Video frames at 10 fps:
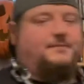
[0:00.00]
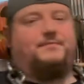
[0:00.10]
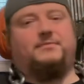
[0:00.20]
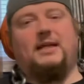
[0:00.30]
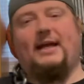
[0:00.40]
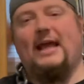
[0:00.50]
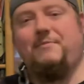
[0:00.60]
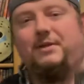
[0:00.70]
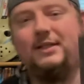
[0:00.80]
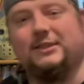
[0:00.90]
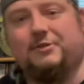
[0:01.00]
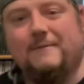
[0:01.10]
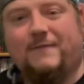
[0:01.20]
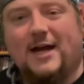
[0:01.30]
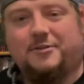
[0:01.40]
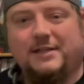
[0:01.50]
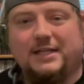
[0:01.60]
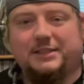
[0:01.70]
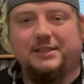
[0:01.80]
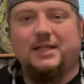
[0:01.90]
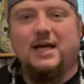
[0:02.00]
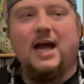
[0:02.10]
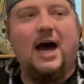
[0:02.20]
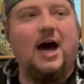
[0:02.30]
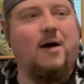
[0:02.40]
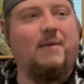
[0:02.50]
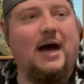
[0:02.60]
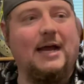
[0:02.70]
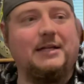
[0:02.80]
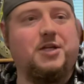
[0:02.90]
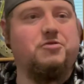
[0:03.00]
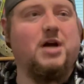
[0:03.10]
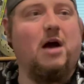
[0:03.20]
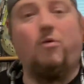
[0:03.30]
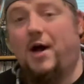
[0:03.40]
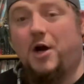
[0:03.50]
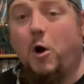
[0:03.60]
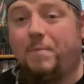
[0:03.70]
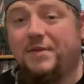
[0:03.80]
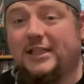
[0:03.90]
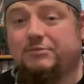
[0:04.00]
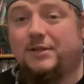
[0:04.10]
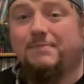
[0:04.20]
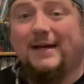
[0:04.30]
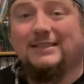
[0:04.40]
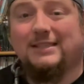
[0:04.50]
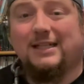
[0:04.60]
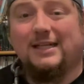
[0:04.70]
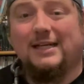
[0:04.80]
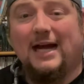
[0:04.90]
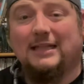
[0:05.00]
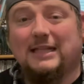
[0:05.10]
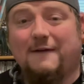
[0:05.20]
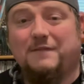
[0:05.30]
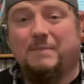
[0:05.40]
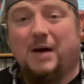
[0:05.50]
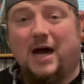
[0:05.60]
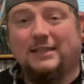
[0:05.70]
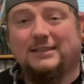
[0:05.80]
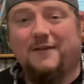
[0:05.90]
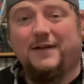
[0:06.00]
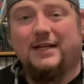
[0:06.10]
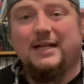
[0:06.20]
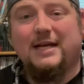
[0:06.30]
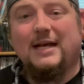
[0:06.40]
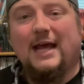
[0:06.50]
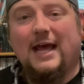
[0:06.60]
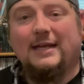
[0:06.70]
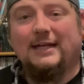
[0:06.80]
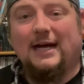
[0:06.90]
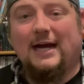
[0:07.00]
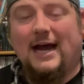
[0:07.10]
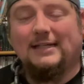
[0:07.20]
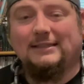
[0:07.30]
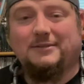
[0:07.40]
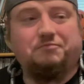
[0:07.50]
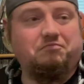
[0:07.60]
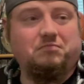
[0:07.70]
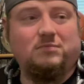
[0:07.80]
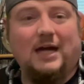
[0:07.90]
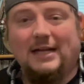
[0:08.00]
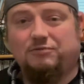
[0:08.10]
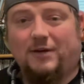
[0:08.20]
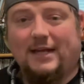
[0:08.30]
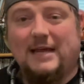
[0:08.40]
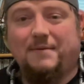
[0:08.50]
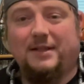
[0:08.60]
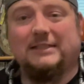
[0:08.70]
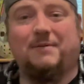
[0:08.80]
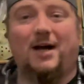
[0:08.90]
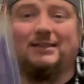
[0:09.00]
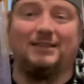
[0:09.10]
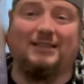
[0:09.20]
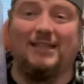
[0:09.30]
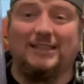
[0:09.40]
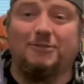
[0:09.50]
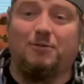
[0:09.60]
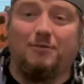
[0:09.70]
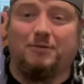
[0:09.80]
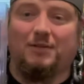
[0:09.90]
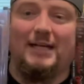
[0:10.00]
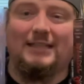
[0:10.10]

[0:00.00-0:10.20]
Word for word: that came with the Scream Factory edition. Um, I do not want to open this one, basically. I love the box of it. And uh, I just I just want to keep it in this box. And since this one was released,